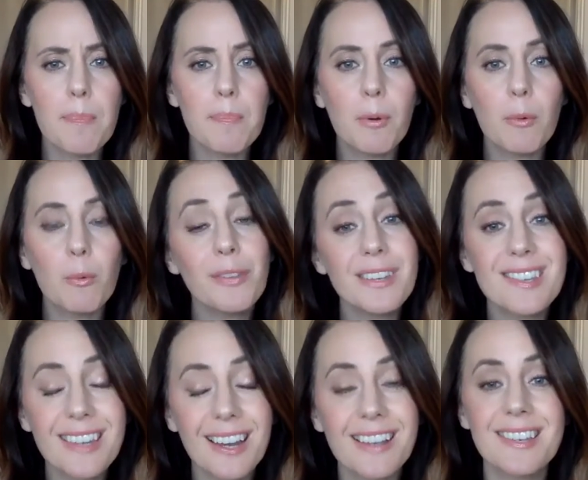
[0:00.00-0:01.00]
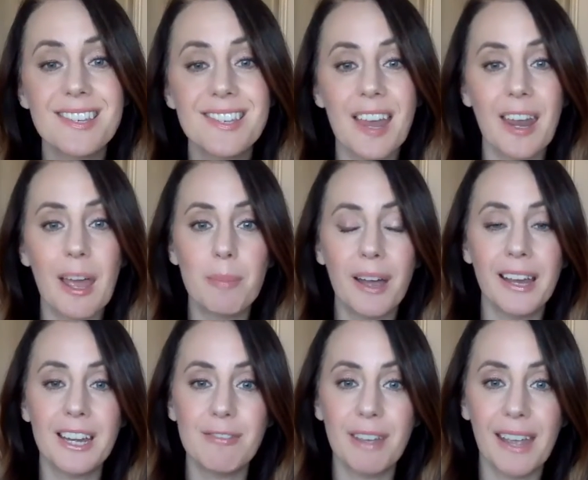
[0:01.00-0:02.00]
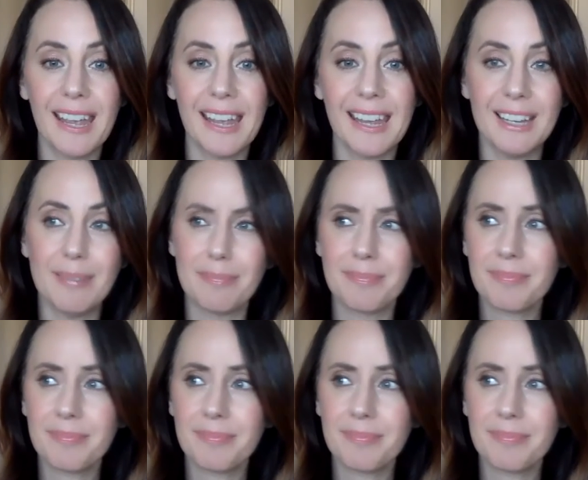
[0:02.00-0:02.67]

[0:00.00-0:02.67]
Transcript: But what this does is set up kind of a